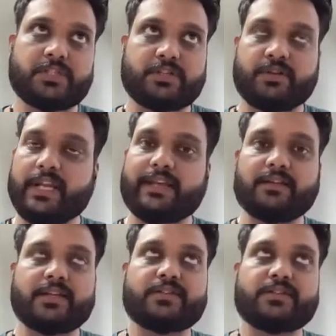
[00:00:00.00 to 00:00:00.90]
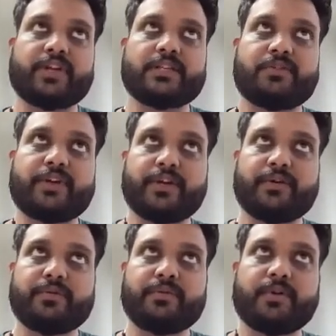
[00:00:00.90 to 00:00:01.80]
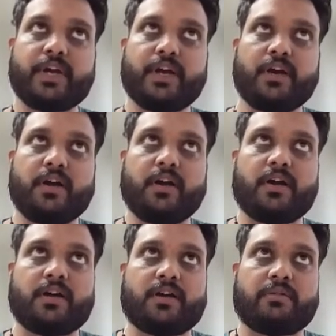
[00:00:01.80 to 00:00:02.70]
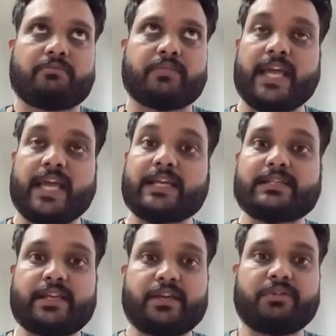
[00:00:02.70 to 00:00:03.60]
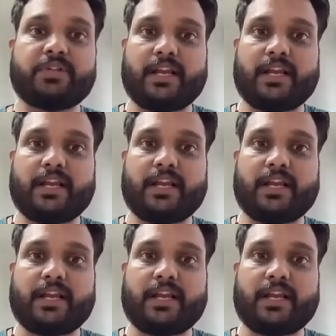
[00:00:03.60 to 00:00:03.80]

So like, this hook is going to execute